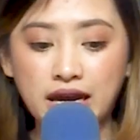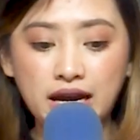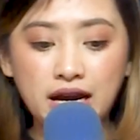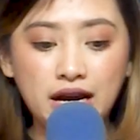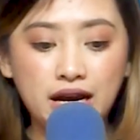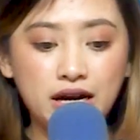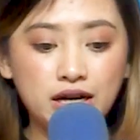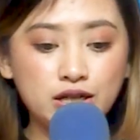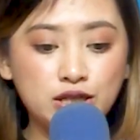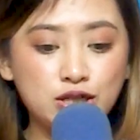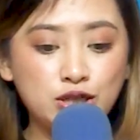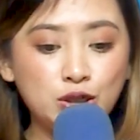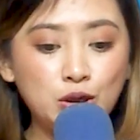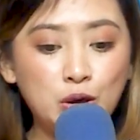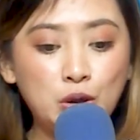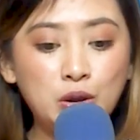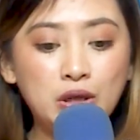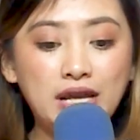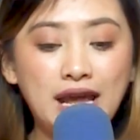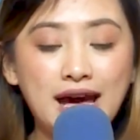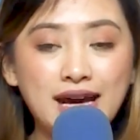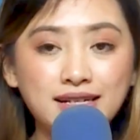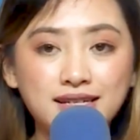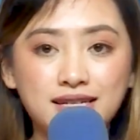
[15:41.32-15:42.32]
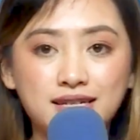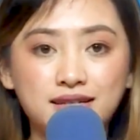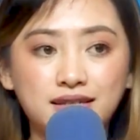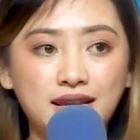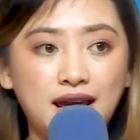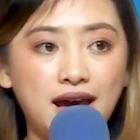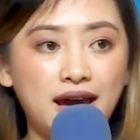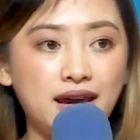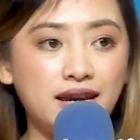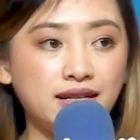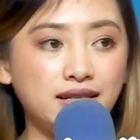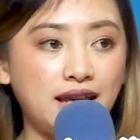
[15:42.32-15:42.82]
care. So last
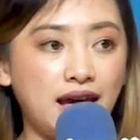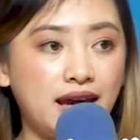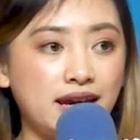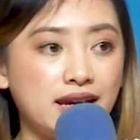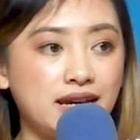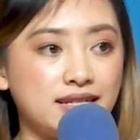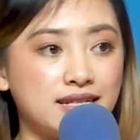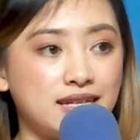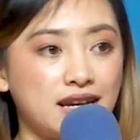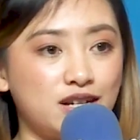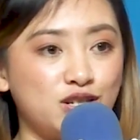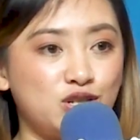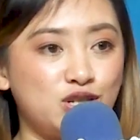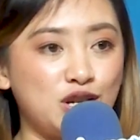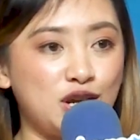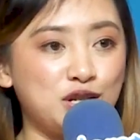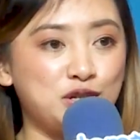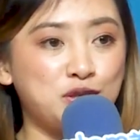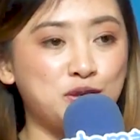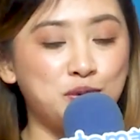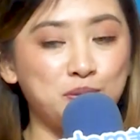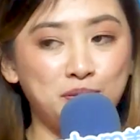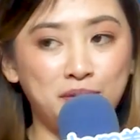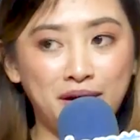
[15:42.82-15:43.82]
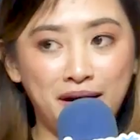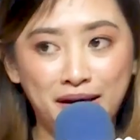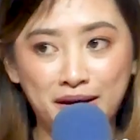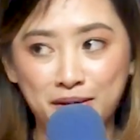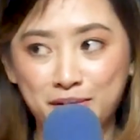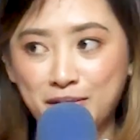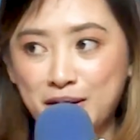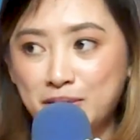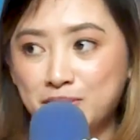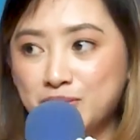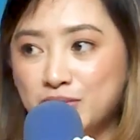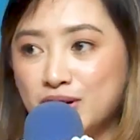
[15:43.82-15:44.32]
night, I suggest
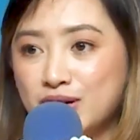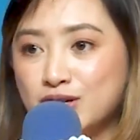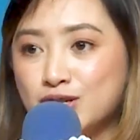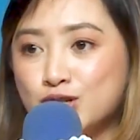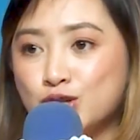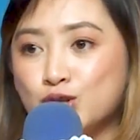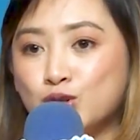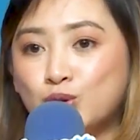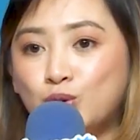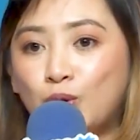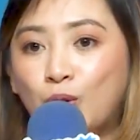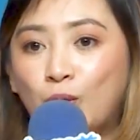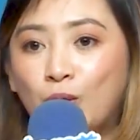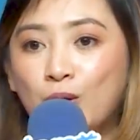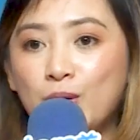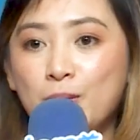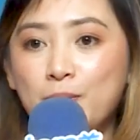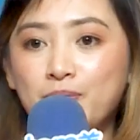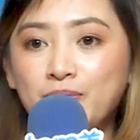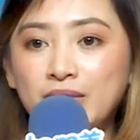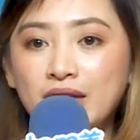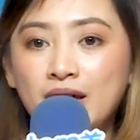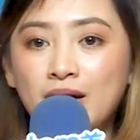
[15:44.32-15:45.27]
my members to